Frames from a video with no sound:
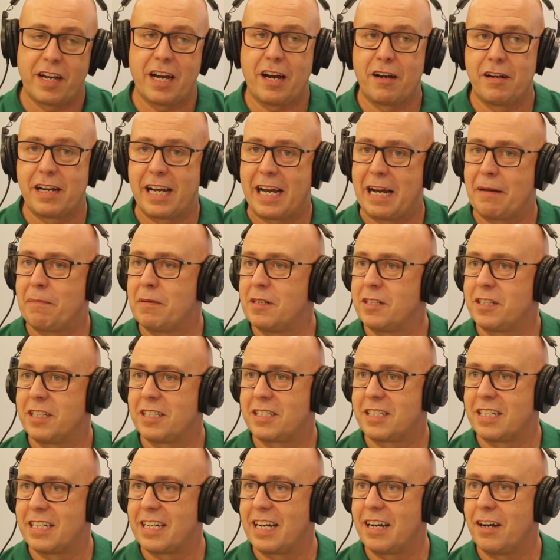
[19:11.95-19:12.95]
It only happened
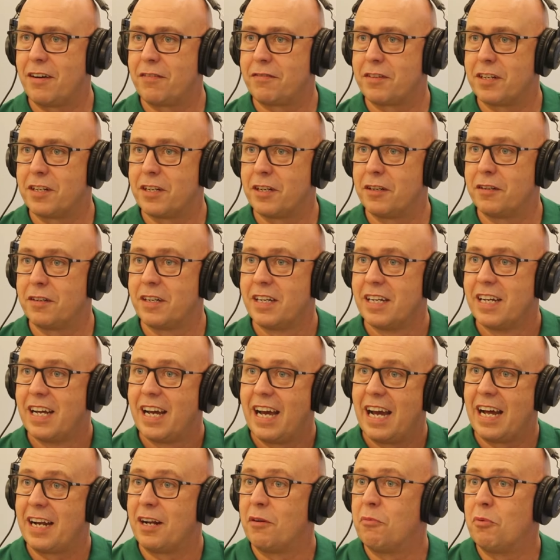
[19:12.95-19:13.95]
yesterday
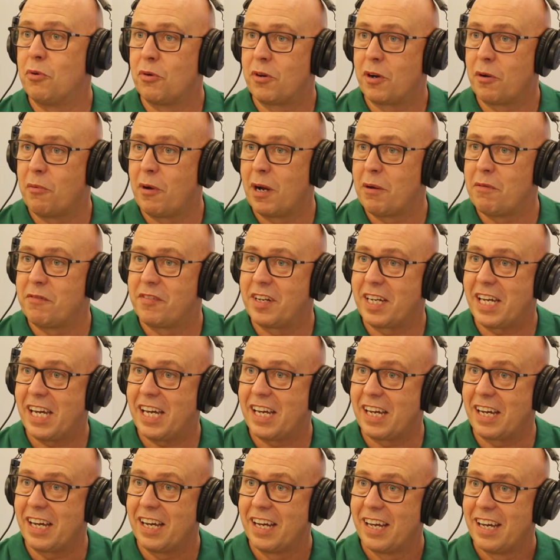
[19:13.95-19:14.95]
afternoon and I walk away with a
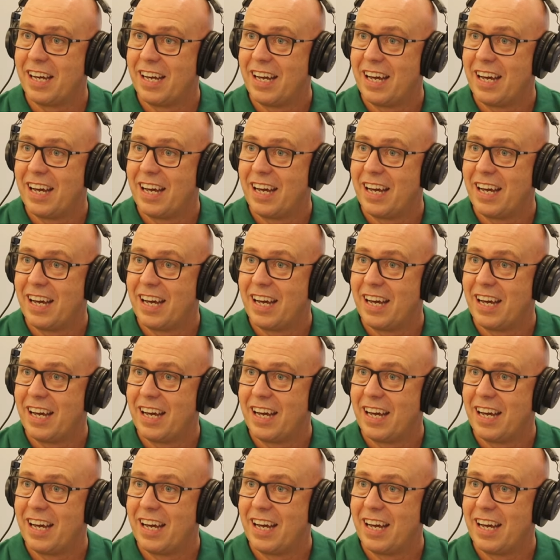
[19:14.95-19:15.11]
gig.